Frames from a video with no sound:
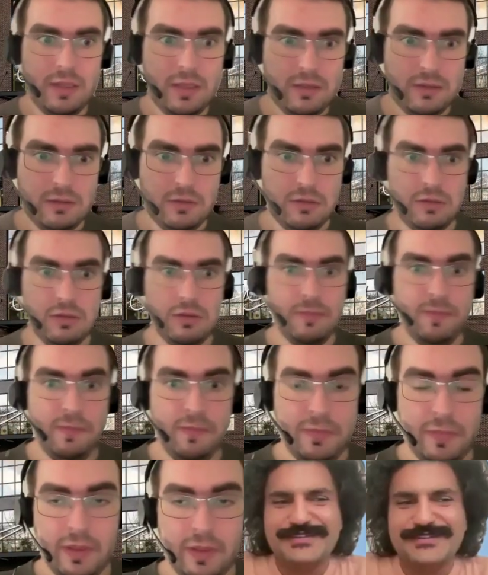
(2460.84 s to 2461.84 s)
If you
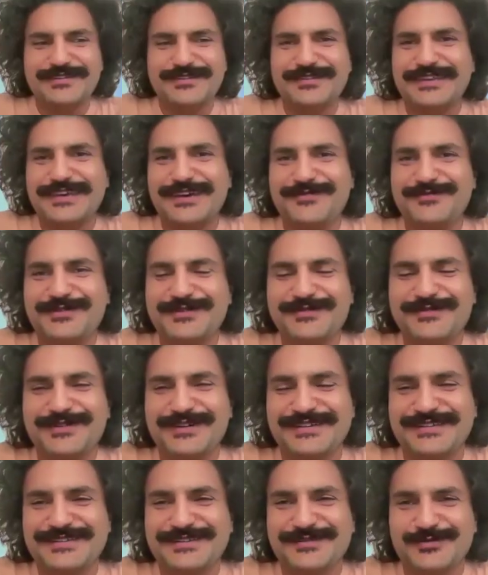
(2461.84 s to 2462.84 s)
don't mind, can we
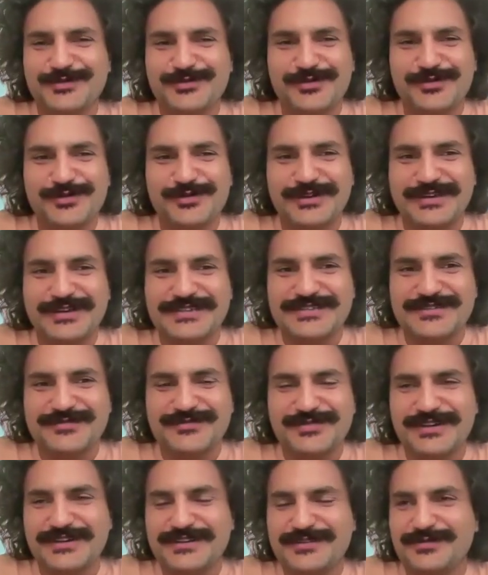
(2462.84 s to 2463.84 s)
fastly move on question part,